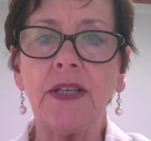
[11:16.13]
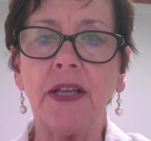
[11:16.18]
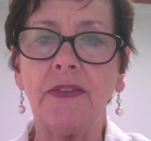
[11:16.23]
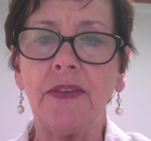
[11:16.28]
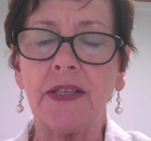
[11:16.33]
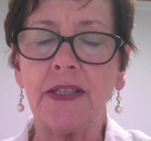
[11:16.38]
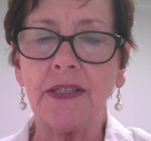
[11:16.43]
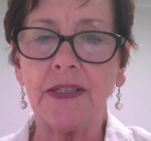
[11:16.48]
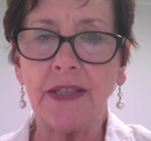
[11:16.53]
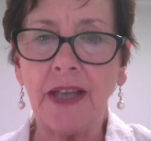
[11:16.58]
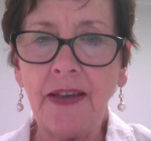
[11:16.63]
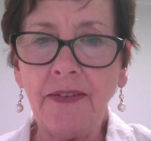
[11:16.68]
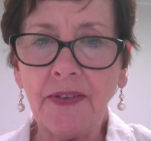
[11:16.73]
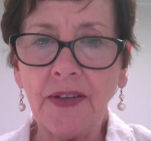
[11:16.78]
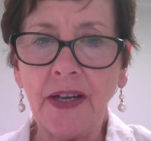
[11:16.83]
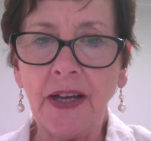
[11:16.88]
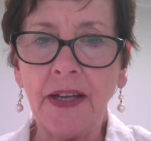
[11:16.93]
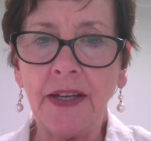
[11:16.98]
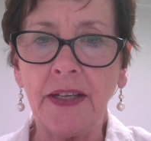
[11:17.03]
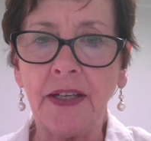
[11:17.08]
and the
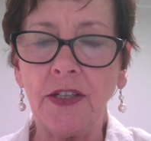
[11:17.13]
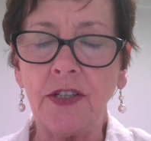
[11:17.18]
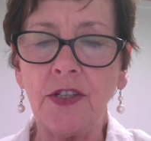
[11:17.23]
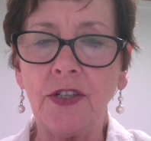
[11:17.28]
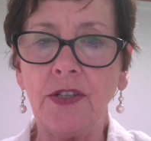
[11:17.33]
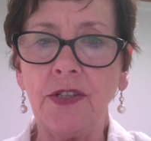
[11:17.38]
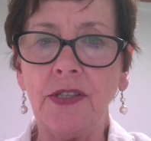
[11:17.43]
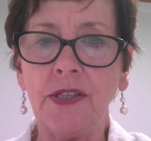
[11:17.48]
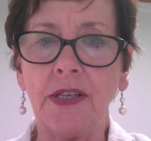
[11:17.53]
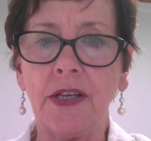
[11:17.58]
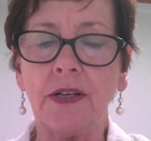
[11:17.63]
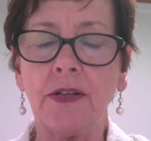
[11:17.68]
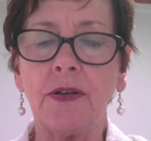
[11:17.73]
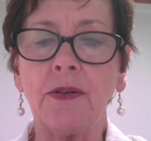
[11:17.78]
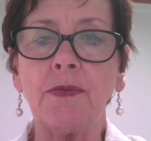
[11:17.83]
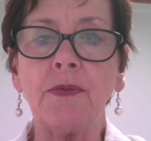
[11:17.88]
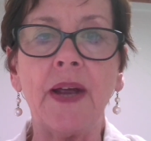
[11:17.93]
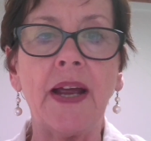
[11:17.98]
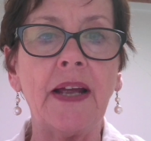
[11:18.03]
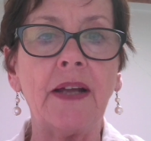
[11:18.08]
safeguarding issues that
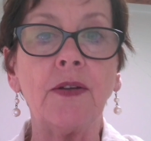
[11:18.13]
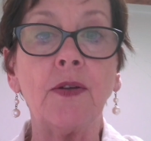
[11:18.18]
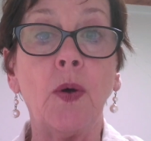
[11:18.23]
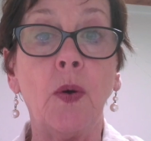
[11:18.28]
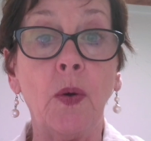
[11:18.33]
are around